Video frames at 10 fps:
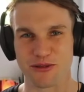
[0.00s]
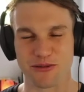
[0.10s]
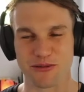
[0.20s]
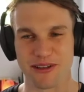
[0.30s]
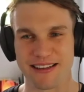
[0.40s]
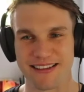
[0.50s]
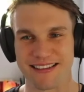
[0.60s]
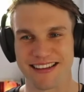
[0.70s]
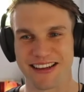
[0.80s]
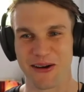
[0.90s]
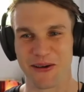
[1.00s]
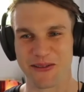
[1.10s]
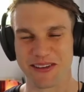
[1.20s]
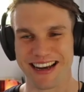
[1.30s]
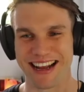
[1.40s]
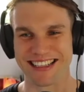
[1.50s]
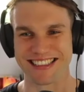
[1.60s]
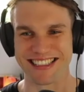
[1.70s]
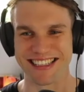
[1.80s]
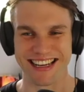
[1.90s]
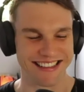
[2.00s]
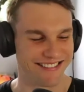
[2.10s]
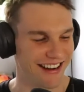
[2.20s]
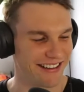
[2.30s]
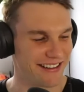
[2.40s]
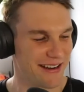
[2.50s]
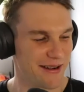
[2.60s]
with COVID and actually getting around.